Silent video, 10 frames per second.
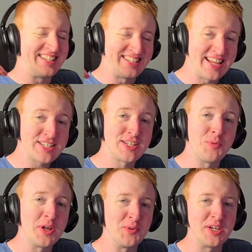Next, I
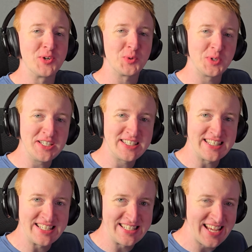want to increase
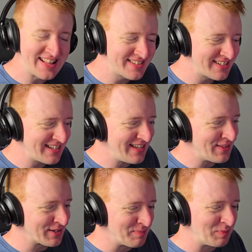the intensity,
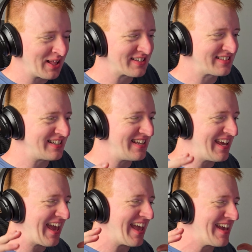the
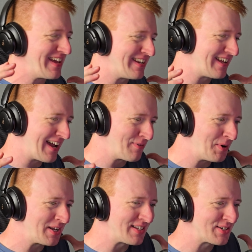complexity, and I
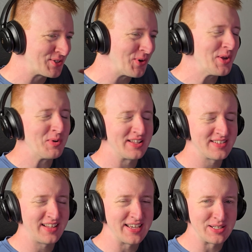want to show you what
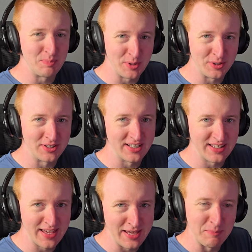it's like to build a
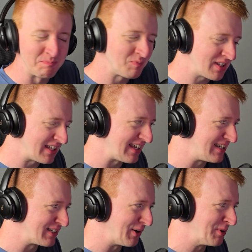game in
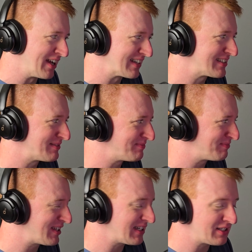Codex.
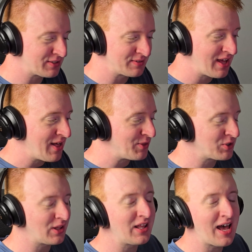Because there's
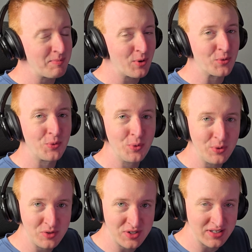a lot more
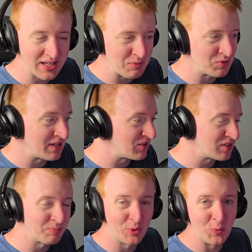rules to games than a
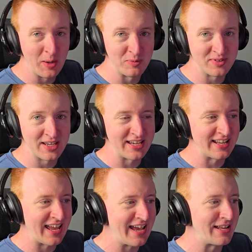simple website,
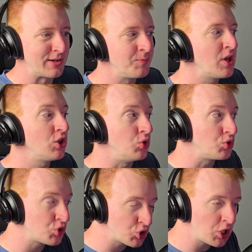and you
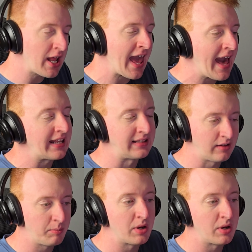should add a little bit of